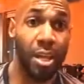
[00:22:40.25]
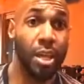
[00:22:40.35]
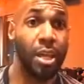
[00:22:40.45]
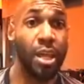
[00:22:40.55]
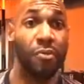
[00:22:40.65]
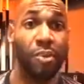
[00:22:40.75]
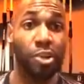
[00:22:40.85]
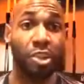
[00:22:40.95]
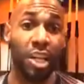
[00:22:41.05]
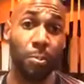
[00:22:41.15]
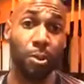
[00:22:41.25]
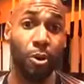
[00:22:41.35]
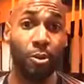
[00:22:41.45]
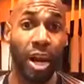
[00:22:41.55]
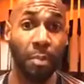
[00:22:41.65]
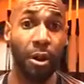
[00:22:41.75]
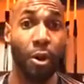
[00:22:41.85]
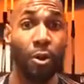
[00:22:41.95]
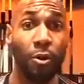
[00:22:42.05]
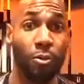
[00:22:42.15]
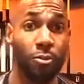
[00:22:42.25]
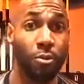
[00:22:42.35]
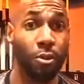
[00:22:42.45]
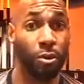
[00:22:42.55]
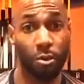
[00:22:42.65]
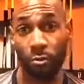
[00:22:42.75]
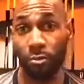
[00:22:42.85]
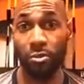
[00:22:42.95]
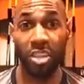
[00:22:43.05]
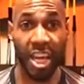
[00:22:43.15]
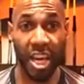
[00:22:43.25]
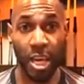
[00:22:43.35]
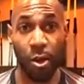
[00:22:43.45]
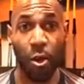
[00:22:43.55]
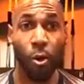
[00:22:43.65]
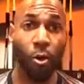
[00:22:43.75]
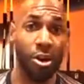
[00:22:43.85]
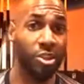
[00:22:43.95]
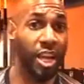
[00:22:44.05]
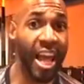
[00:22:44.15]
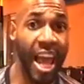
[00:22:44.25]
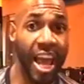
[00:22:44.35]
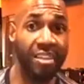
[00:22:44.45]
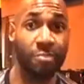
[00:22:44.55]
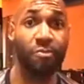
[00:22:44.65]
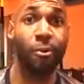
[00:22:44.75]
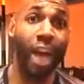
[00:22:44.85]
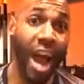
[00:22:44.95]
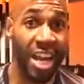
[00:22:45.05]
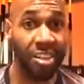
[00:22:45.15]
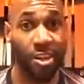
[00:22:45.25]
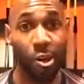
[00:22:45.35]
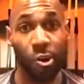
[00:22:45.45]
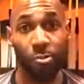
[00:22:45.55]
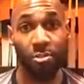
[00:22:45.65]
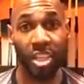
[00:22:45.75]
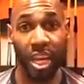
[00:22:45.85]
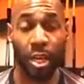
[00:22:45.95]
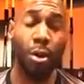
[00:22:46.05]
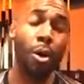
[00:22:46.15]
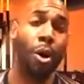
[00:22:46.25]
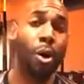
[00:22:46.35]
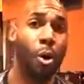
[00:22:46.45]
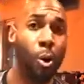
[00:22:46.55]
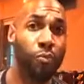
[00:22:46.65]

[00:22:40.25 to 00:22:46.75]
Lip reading: But if you're trying to program your own routine or you're trying to add some variety to your own routine,